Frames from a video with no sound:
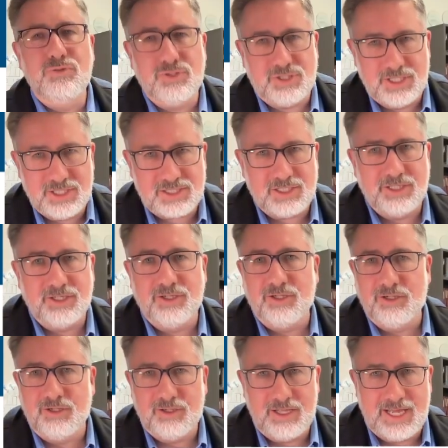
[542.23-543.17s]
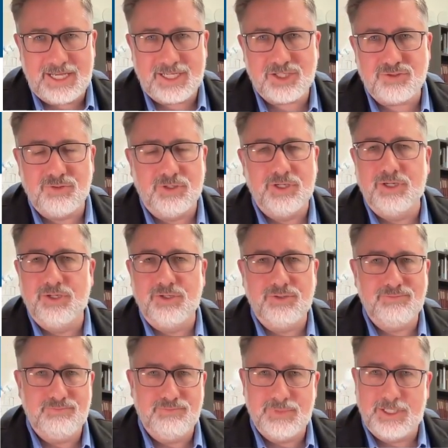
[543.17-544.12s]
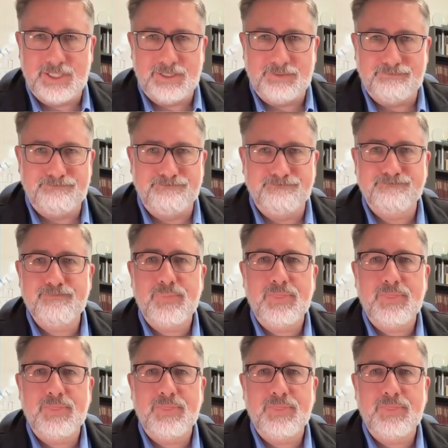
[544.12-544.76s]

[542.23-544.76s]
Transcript: this little extra um,